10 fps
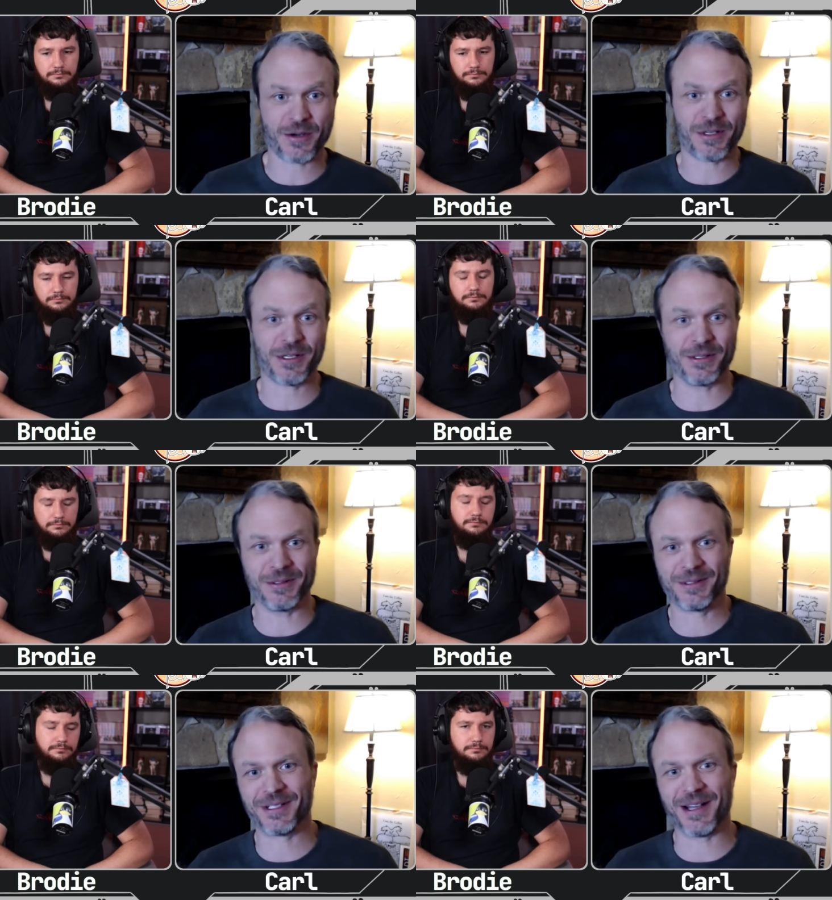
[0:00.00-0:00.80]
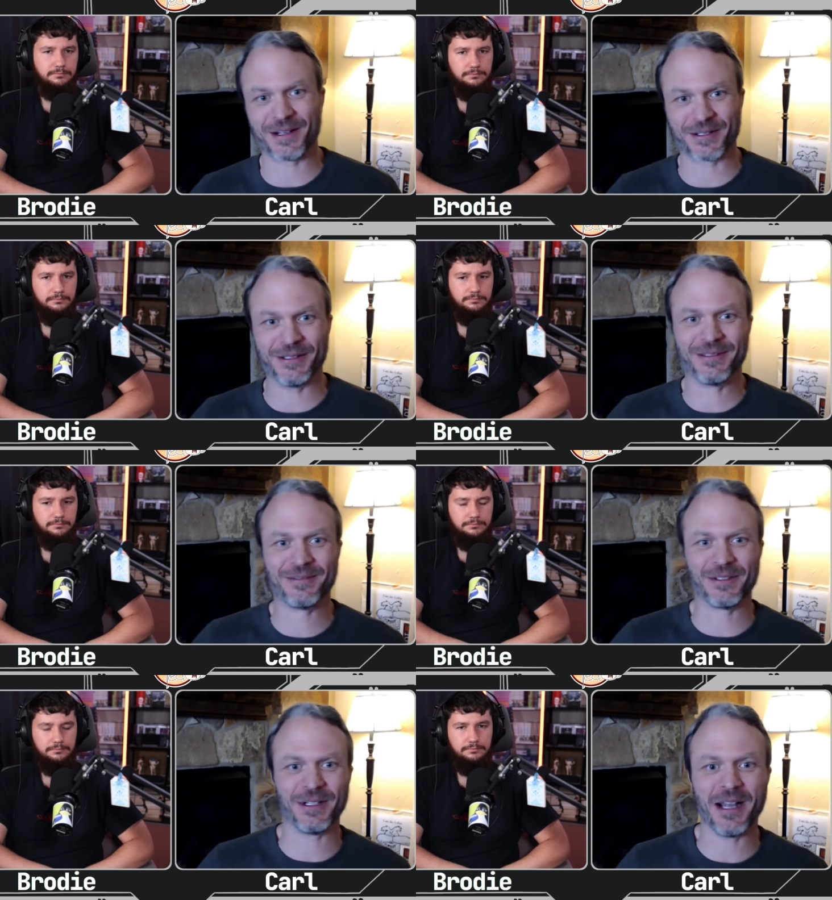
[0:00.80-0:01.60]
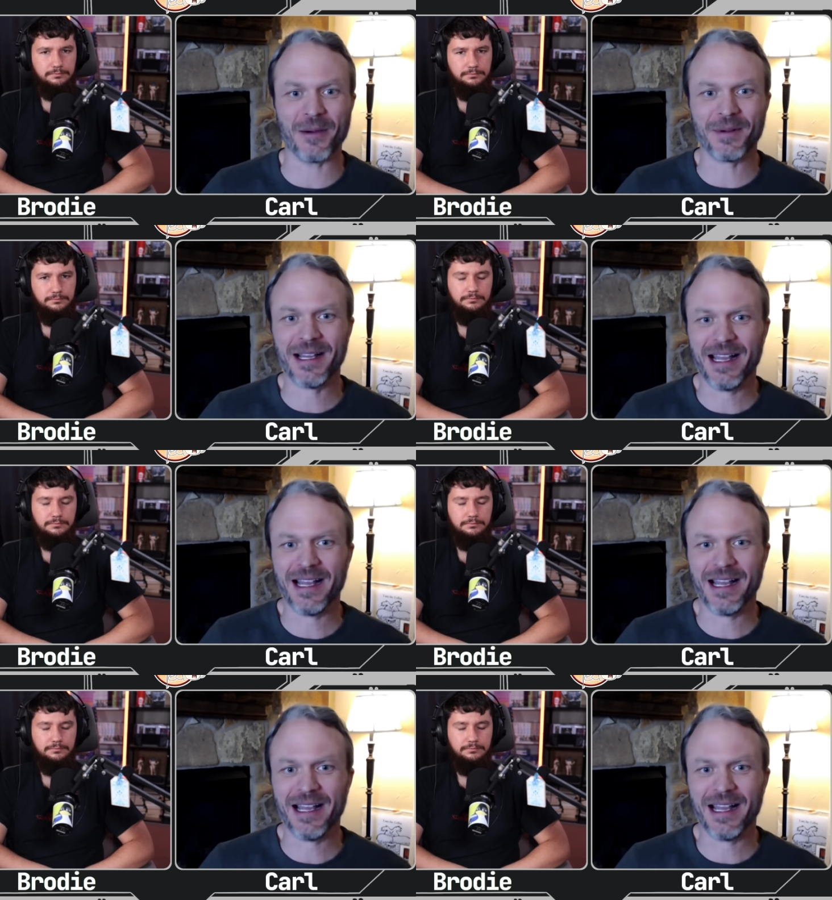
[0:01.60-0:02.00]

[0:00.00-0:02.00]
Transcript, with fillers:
Speaker 1: to Canonical for help.